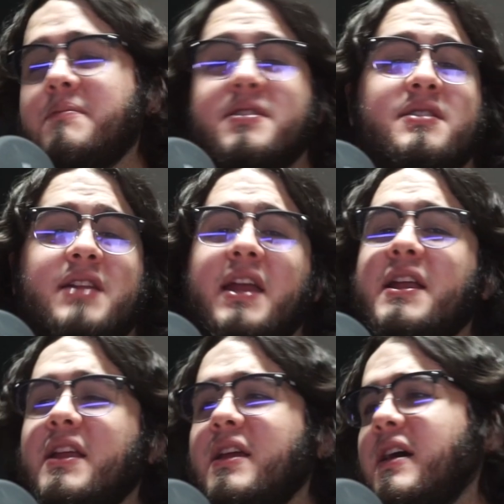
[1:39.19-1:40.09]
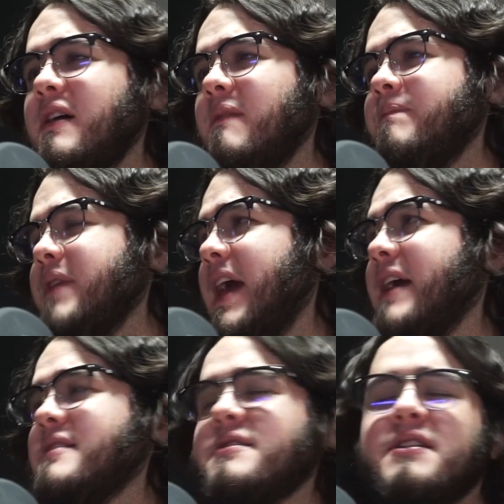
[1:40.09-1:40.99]
Stadia,
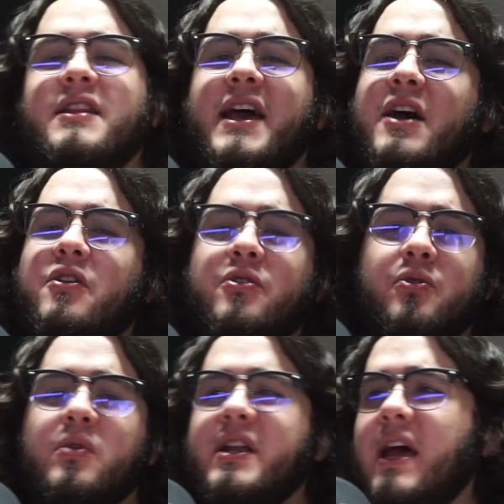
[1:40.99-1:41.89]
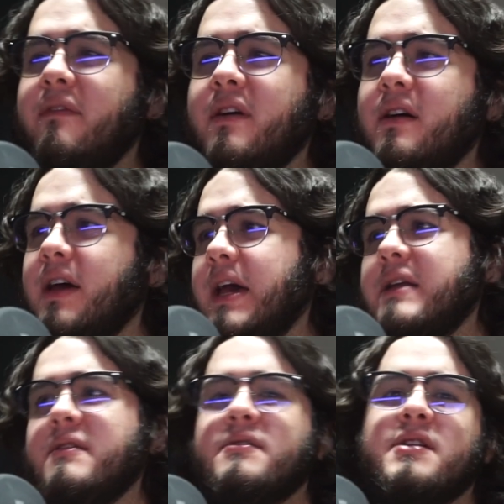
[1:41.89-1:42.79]
xCloud, whatever,
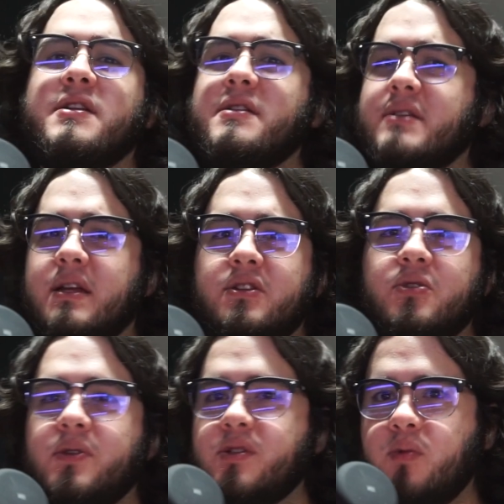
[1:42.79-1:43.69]
and the Nintendo as